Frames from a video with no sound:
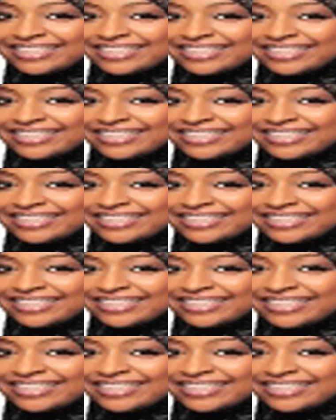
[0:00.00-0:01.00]

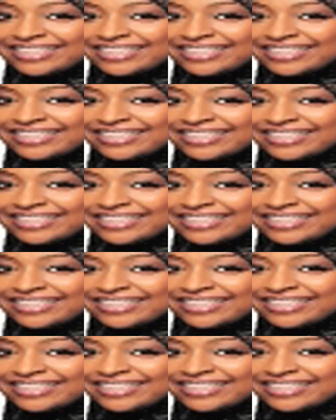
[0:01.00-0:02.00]

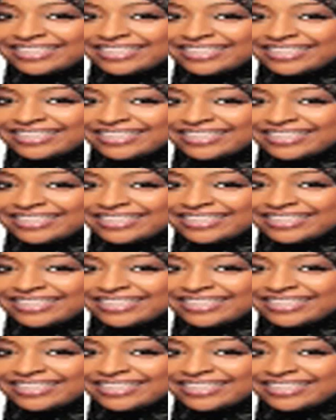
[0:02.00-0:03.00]

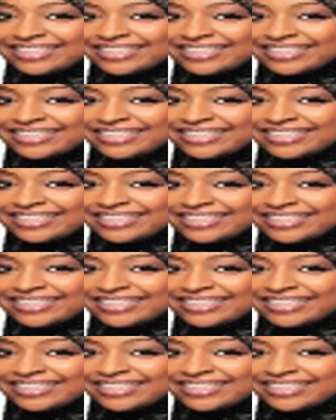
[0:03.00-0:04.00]

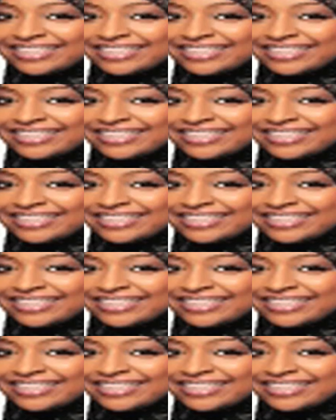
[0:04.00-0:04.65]
The person shown says nothing.